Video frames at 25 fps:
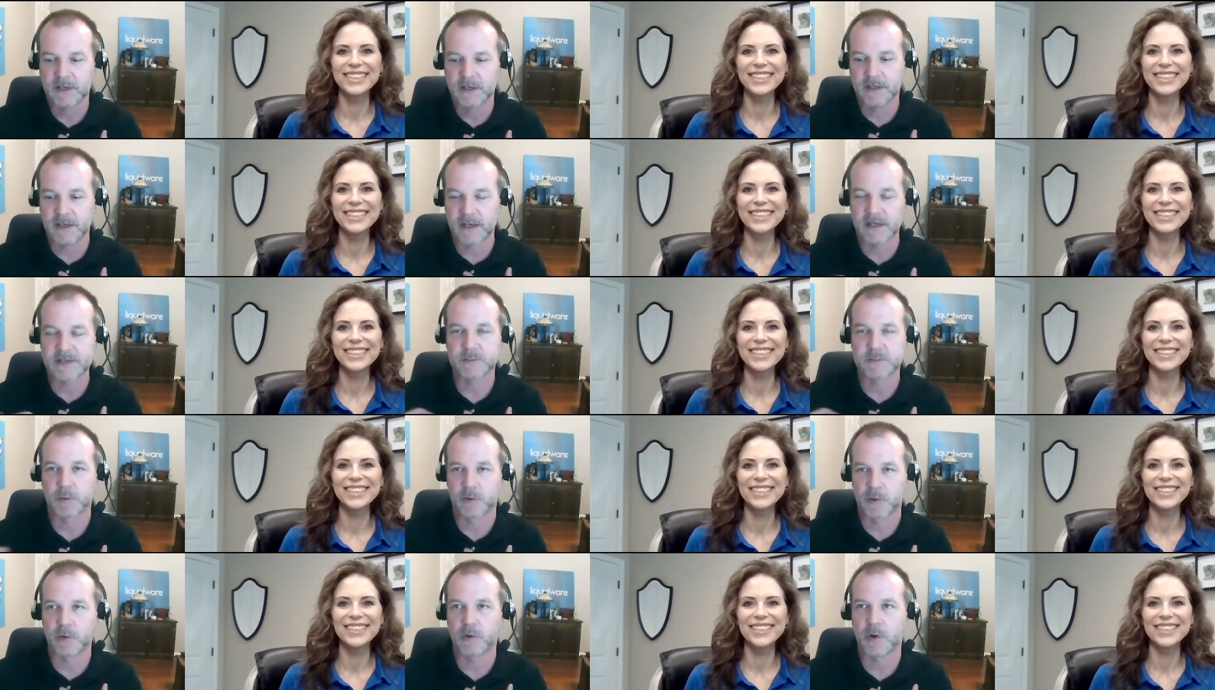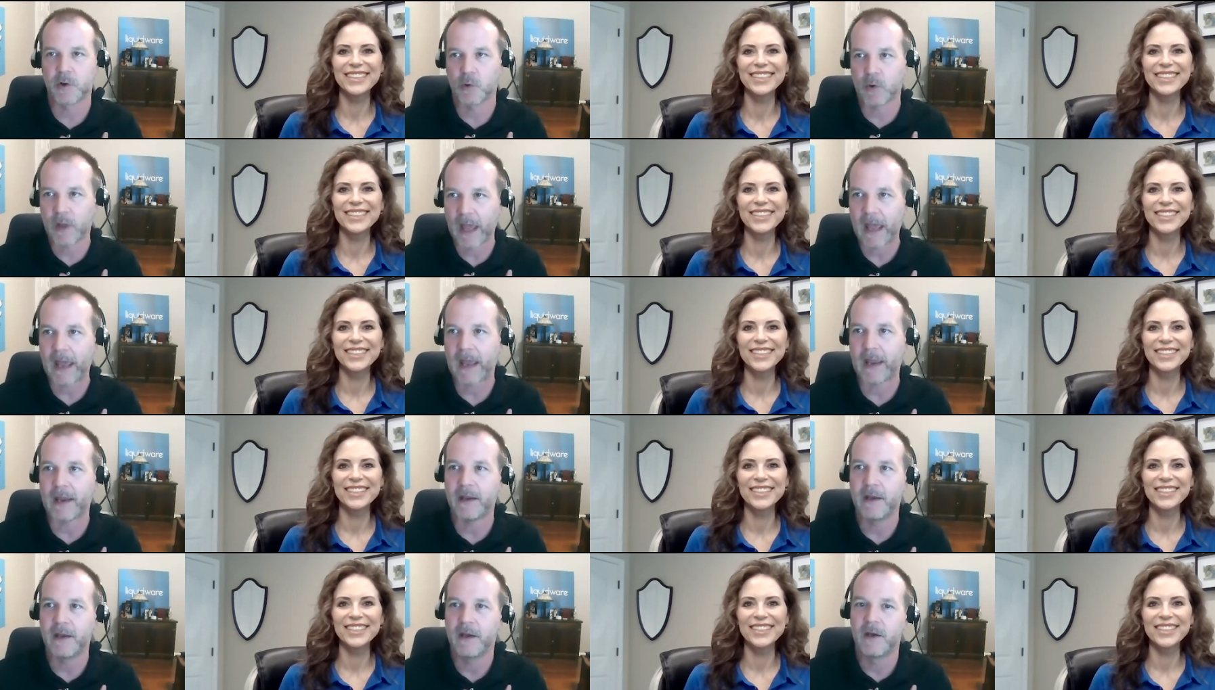Speaker 1: Yes, we're doing
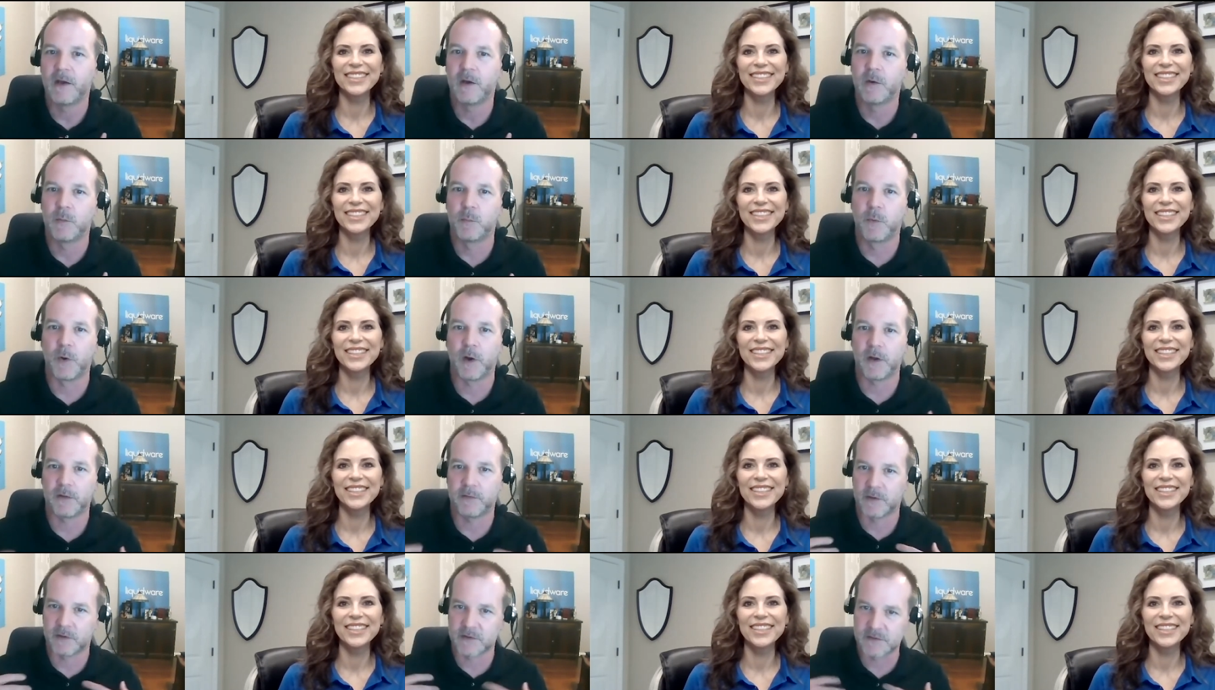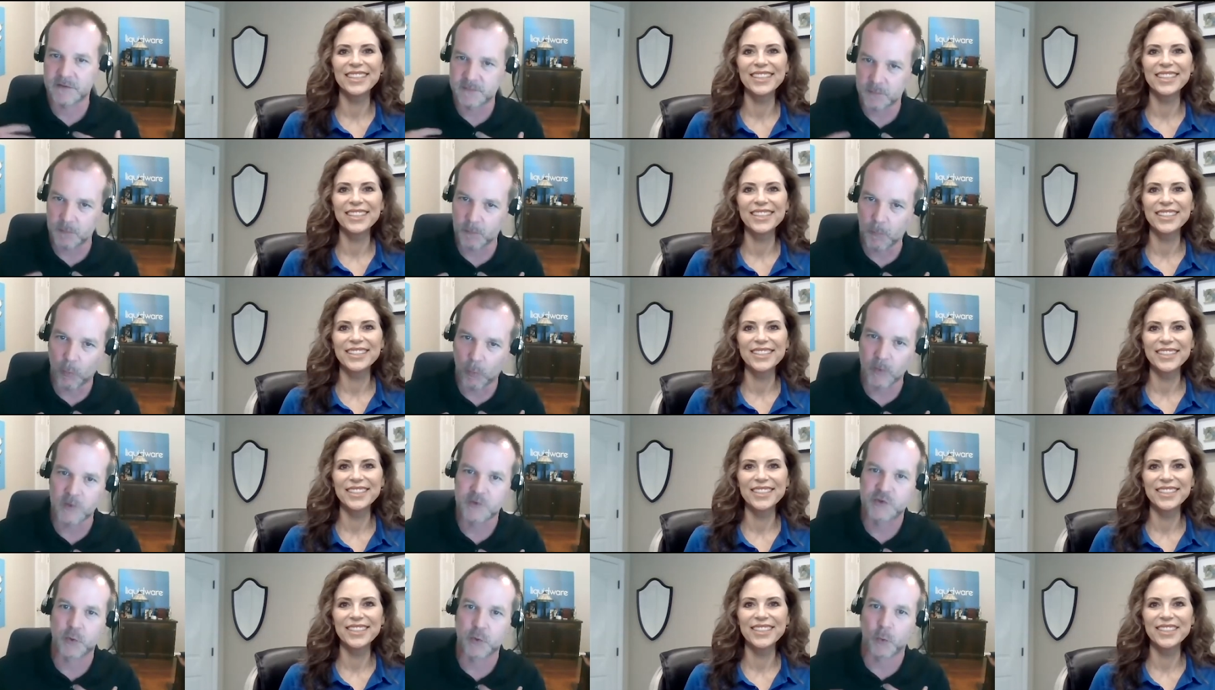okay, but there's
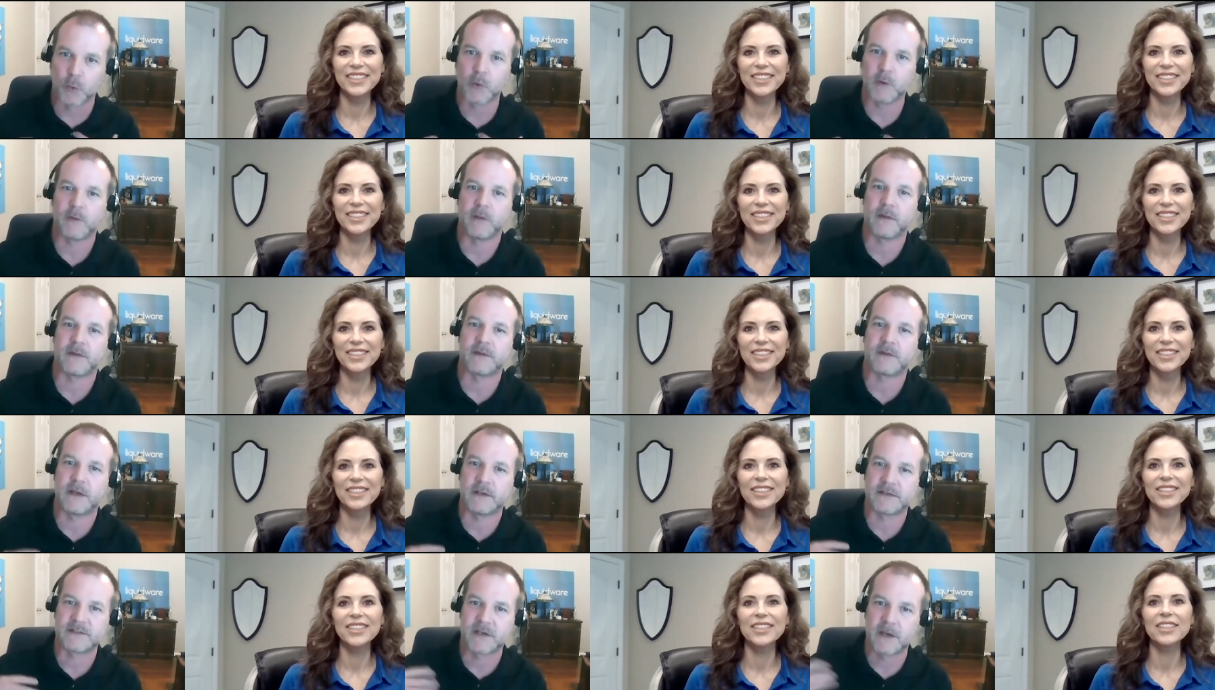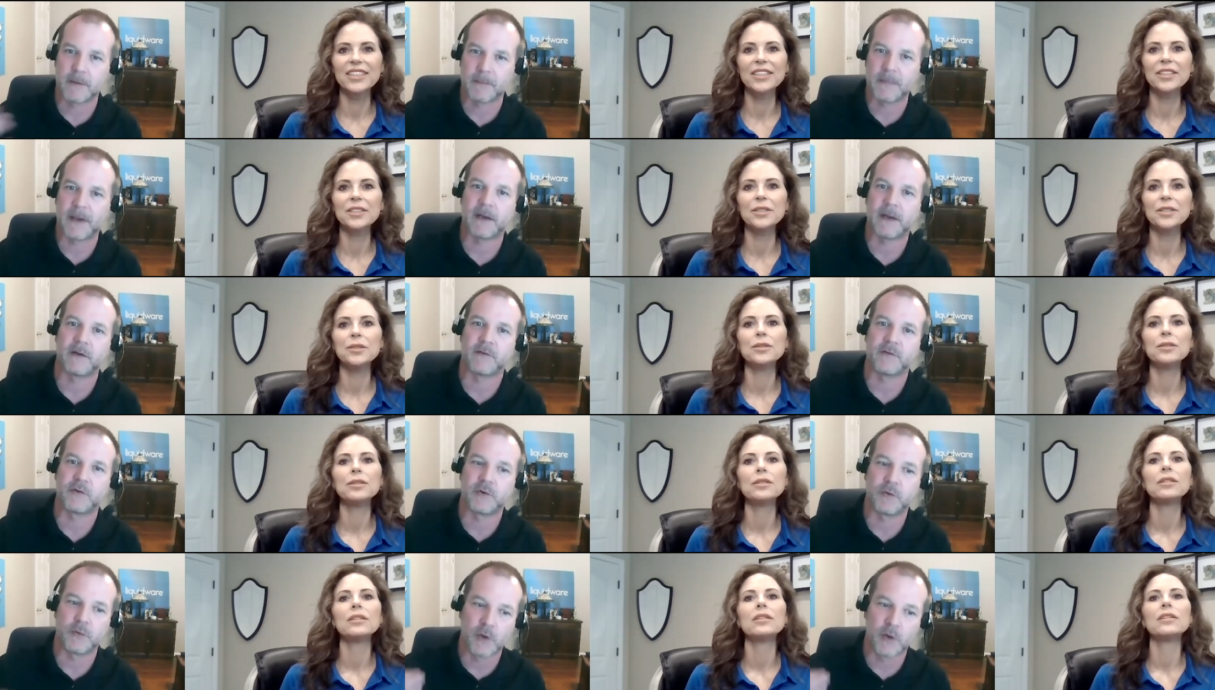more joy that has come out
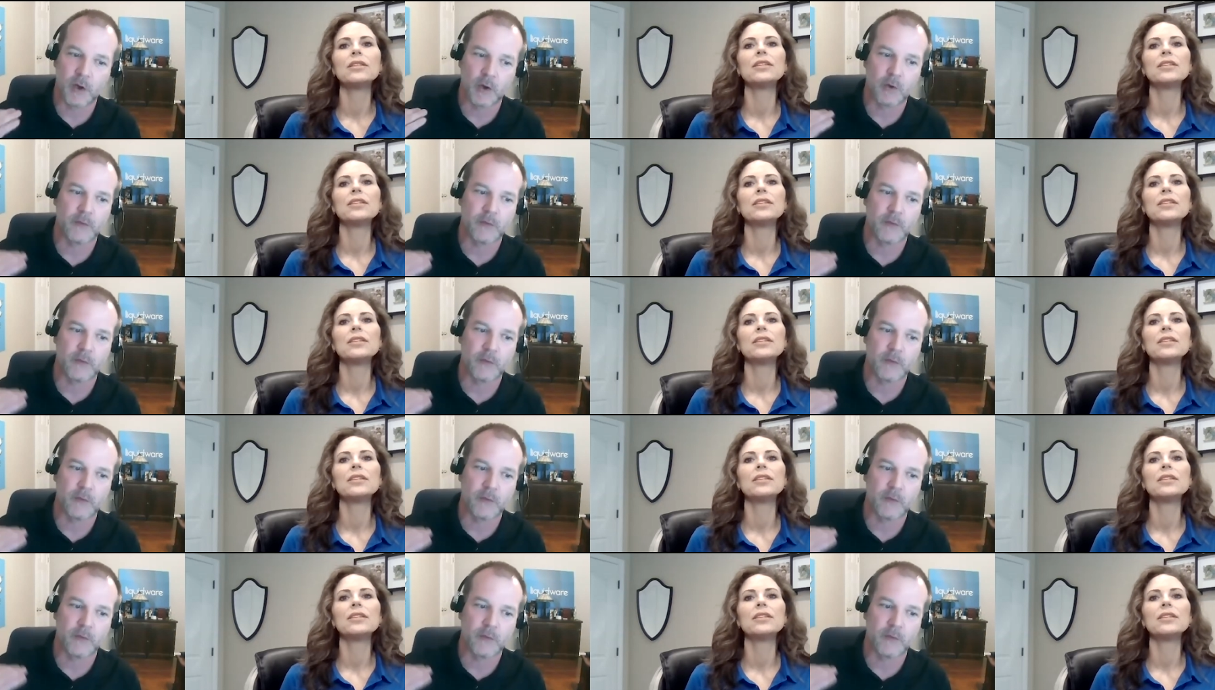of it to know